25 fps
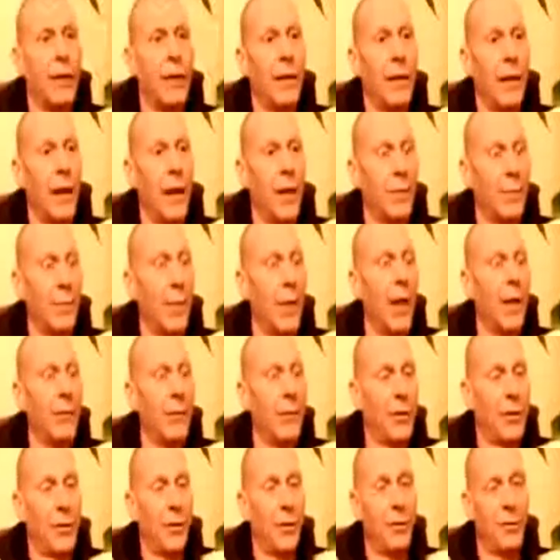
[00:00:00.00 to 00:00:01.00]
That
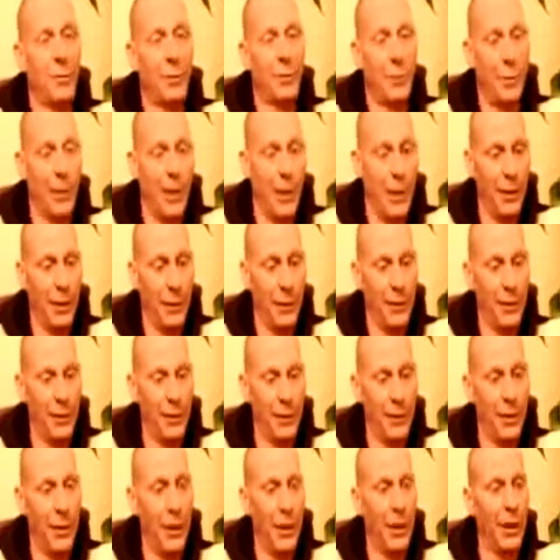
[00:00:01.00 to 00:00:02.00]
private company,
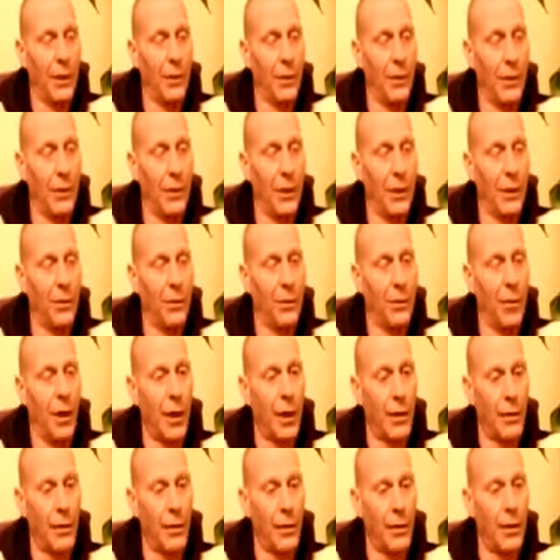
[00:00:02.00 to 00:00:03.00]
yeah, has a
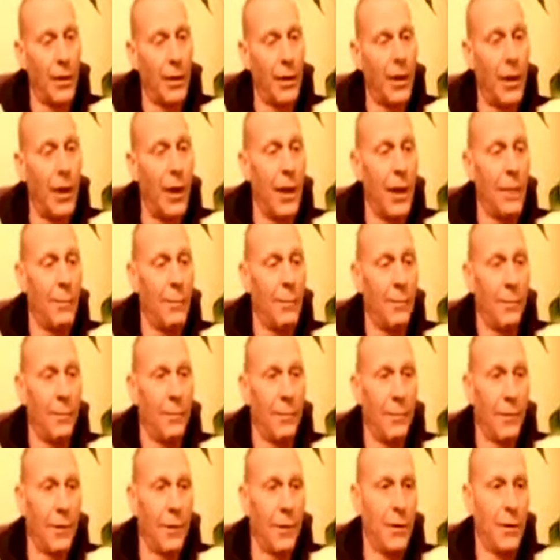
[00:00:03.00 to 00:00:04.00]
contract to the name,
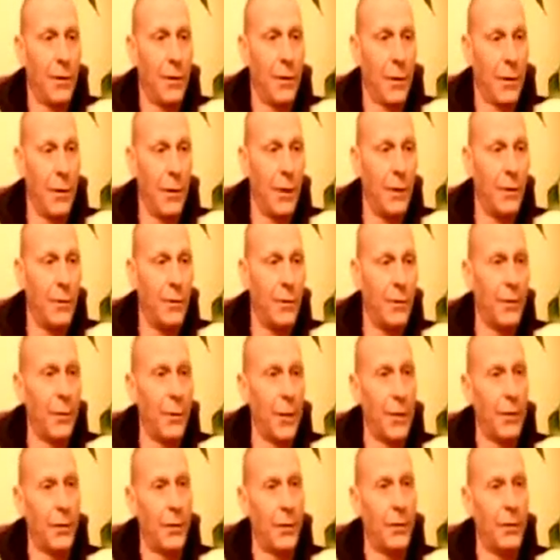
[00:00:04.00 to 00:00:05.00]
which is a legal
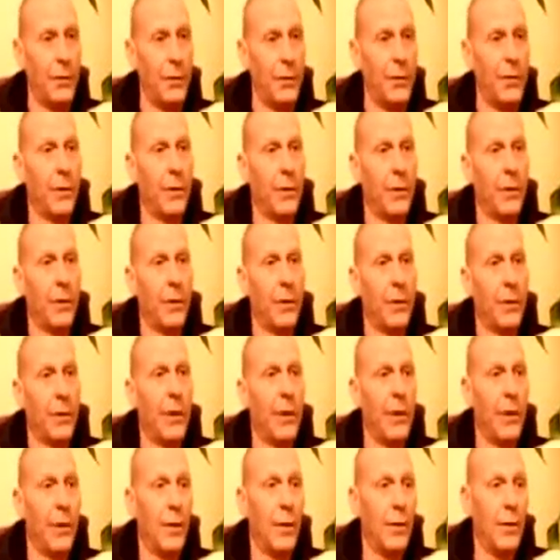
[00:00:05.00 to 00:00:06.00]
fiction.
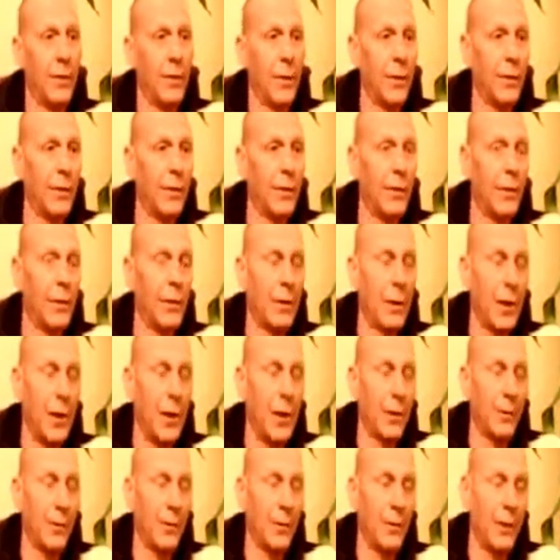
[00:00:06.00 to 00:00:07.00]
Now, if you
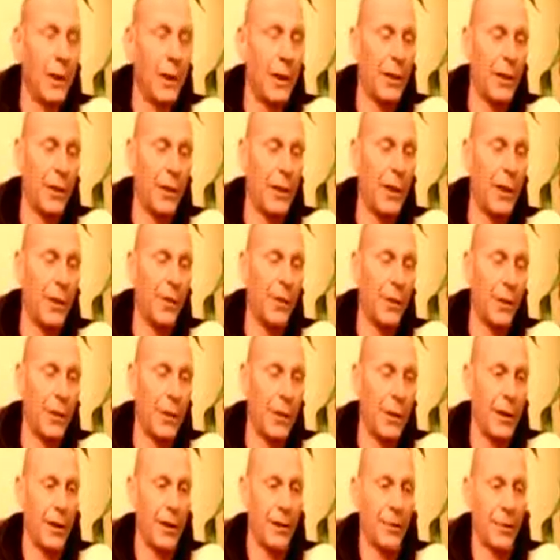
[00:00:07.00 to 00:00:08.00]
claim to be the name, the
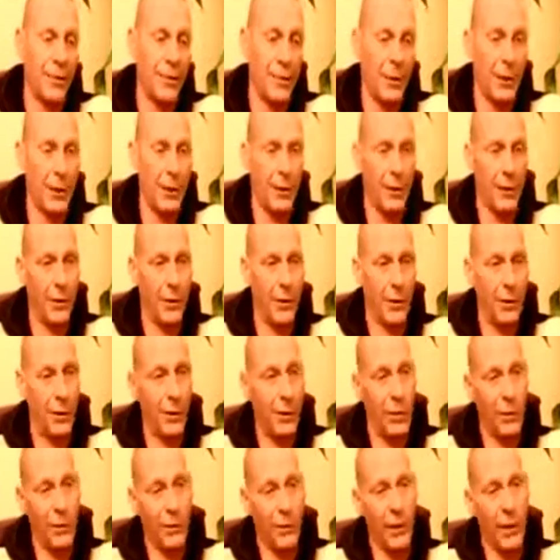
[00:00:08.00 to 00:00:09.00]
legal fiction, you're
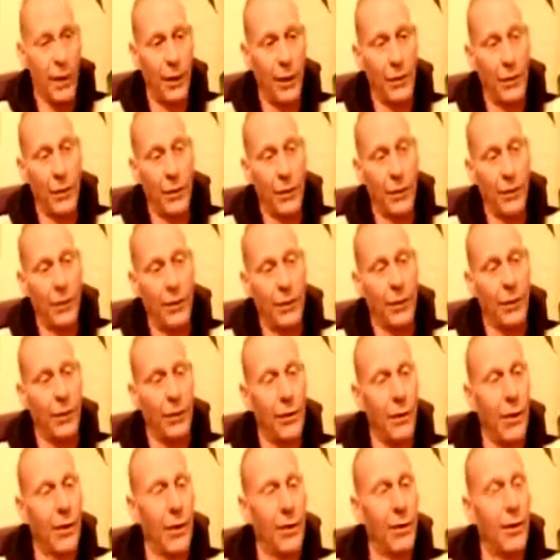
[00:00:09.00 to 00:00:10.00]
contracted under
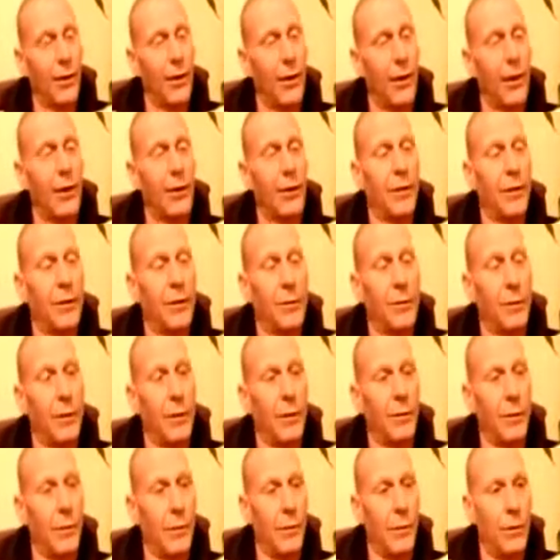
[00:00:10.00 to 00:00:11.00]
all legislated
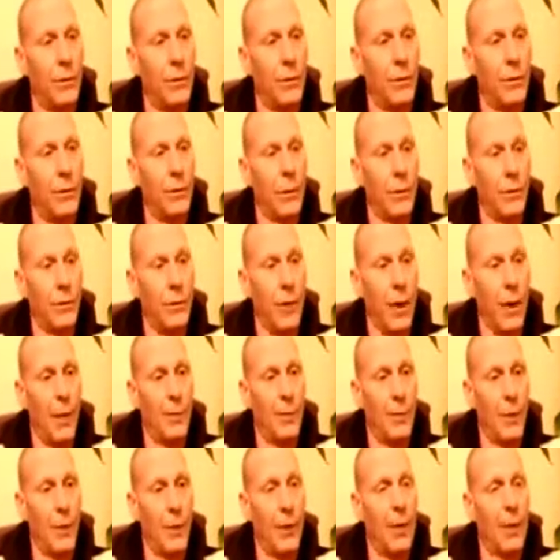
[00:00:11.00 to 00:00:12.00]
rule. It's like
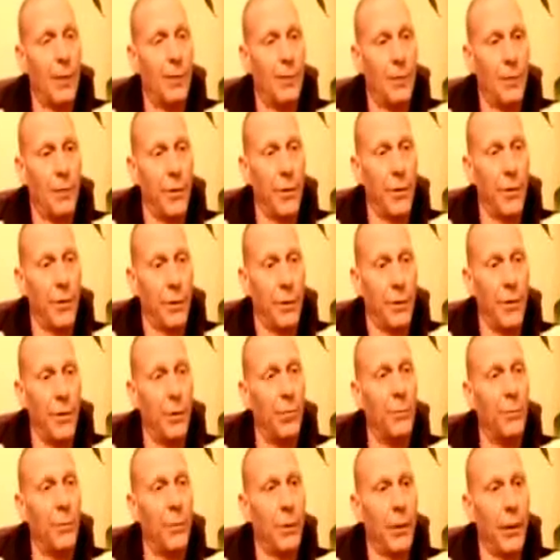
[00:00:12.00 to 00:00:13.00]
working for a
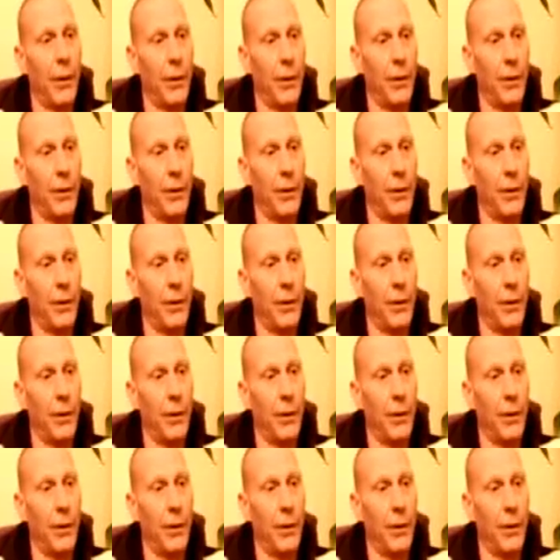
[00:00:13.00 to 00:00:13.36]
company.